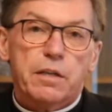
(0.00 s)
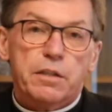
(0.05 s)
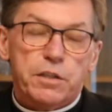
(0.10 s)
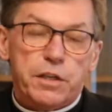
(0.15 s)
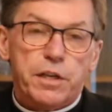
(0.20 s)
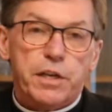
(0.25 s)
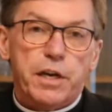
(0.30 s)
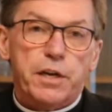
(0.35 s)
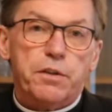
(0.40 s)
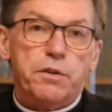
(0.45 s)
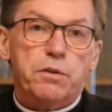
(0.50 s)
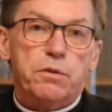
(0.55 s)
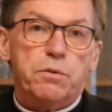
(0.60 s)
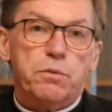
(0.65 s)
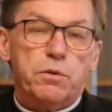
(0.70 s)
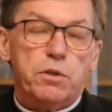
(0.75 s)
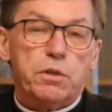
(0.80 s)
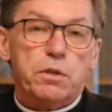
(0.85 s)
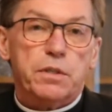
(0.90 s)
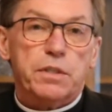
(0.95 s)
Together
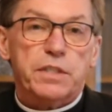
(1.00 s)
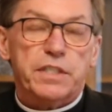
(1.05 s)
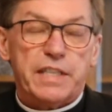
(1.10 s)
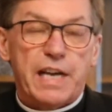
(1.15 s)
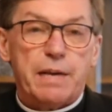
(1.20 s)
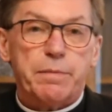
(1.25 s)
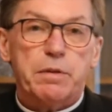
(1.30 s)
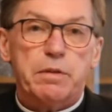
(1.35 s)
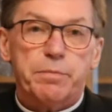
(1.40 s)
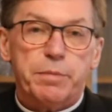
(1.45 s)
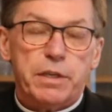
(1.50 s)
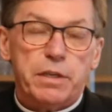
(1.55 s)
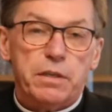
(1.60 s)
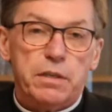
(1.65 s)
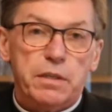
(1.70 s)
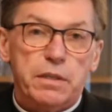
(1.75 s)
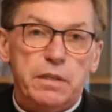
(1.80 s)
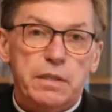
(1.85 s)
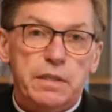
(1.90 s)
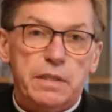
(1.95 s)
were Simon
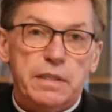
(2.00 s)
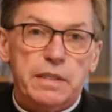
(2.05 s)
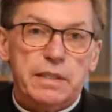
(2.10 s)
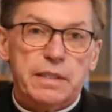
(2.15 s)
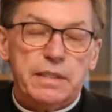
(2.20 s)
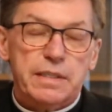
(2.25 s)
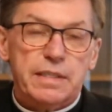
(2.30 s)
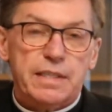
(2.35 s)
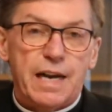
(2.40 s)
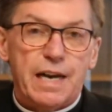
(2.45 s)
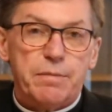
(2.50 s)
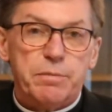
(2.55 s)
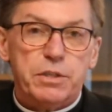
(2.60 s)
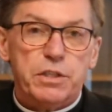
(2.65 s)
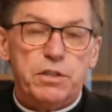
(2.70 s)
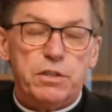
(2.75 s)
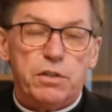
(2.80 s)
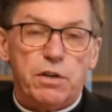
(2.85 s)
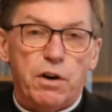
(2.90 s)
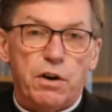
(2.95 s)
Peter,
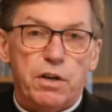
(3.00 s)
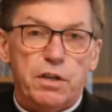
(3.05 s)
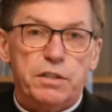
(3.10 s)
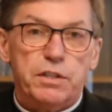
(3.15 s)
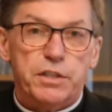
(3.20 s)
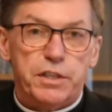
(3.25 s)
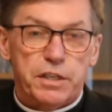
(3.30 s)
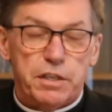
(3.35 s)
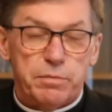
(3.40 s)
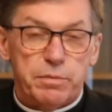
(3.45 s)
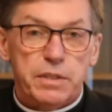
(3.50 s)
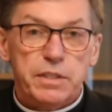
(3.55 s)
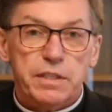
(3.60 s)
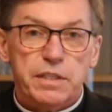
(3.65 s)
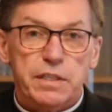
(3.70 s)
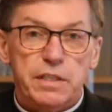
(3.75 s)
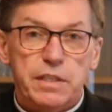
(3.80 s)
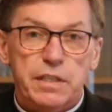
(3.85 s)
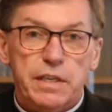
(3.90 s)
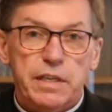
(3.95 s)
Thomas called
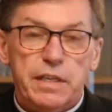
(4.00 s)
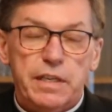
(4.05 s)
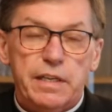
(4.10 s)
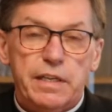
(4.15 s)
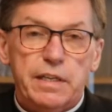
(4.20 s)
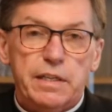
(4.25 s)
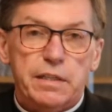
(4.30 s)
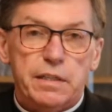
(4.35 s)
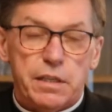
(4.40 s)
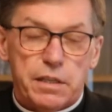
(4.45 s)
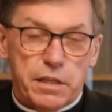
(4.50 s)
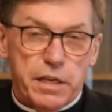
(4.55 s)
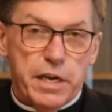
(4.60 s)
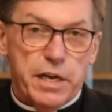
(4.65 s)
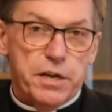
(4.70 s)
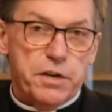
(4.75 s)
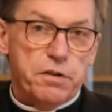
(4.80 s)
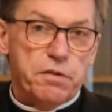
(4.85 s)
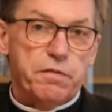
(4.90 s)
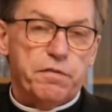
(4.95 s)
Didymus,
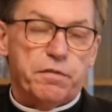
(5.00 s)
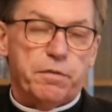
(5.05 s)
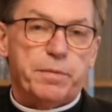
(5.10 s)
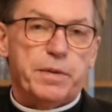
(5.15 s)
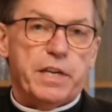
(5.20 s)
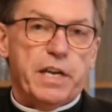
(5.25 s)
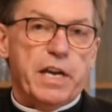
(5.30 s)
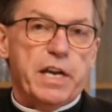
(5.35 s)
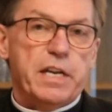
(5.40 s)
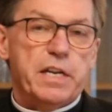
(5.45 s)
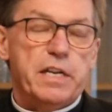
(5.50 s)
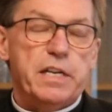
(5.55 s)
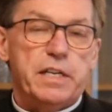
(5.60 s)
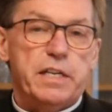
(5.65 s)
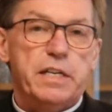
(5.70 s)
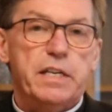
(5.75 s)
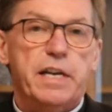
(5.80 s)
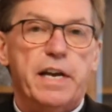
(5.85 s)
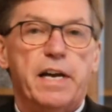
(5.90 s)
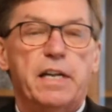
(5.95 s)
Nathanael from Cana
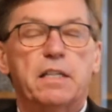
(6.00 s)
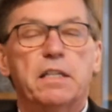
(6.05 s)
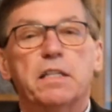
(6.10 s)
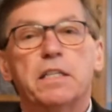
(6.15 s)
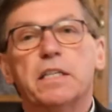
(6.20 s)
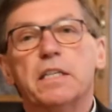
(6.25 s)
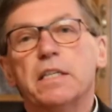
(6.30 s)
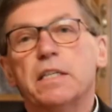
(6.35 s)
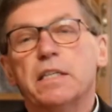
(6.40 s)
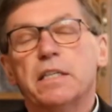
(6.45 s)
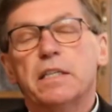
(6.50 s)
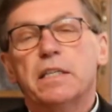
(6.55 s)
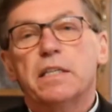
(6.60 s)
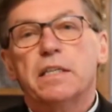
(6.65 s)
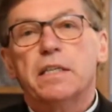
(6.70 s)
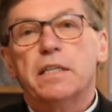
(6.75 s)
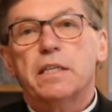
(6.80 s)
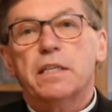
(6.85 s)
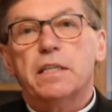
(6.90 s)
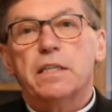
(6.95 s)
in Galilee,
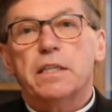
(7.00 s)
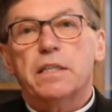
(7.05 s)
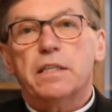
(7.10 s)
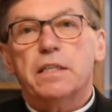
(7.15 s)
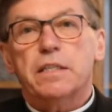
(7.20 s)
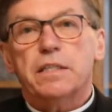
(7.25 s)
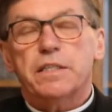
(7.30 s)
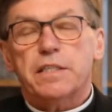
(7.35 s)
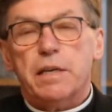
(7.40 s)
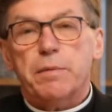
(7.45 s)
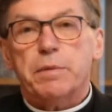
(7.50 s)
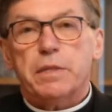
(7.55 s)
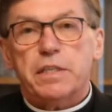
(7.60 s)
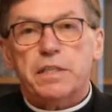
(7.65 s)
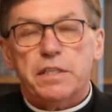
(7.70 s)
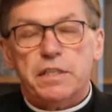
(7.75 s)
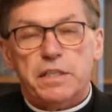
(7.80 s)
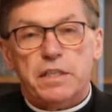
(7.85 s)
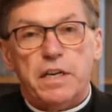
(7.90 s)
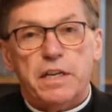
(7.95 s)

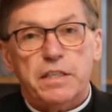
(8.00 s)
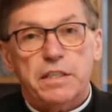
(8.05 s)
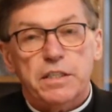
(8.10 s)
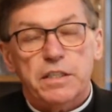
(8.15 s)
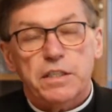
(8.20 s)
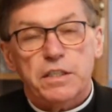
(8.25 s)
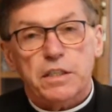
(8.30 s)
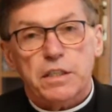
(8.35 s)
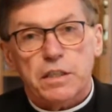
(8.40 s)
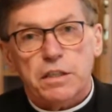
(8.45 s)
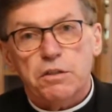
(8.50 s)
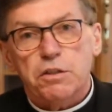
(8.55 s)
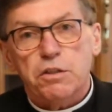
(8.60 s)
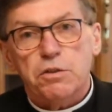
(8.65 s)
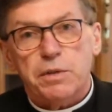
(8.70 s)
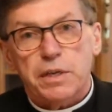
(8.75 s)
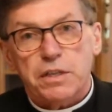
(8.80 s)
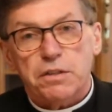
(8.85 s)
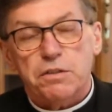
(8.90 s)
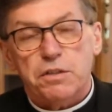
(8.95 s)
Zebedee's sons, and
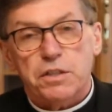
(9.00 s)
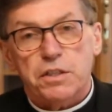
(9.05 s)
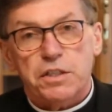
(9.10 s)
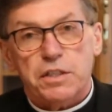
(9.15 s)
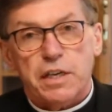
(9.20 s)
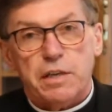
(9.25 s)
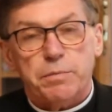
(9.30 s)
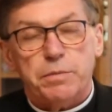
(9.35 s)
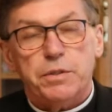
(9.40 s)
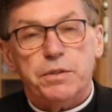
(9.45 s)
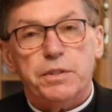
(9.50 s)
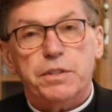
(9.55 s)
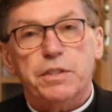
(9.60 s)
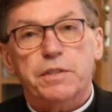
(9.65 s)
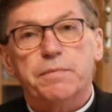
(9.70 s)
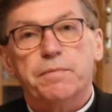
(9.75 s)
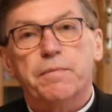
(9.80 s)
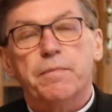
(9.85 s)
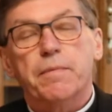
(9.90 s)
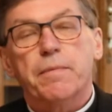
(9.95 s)
two other
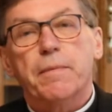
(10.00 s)
disciples.